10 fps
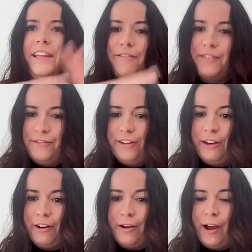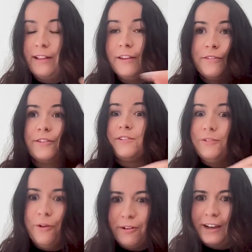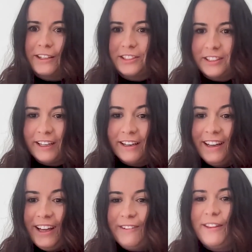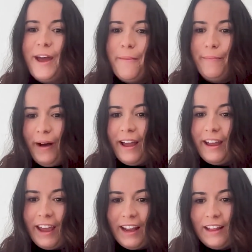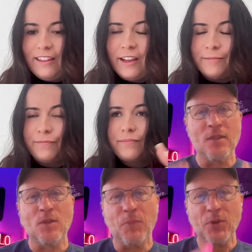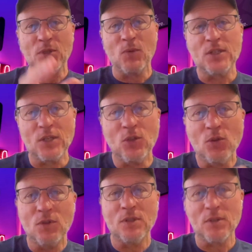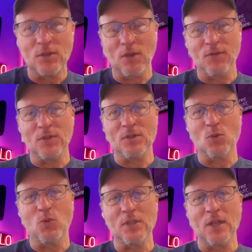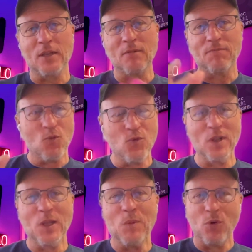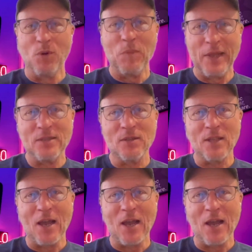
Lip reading: left the fitting room. I left the store actually without buying anything. The person who actually uses the service is always like a really important place to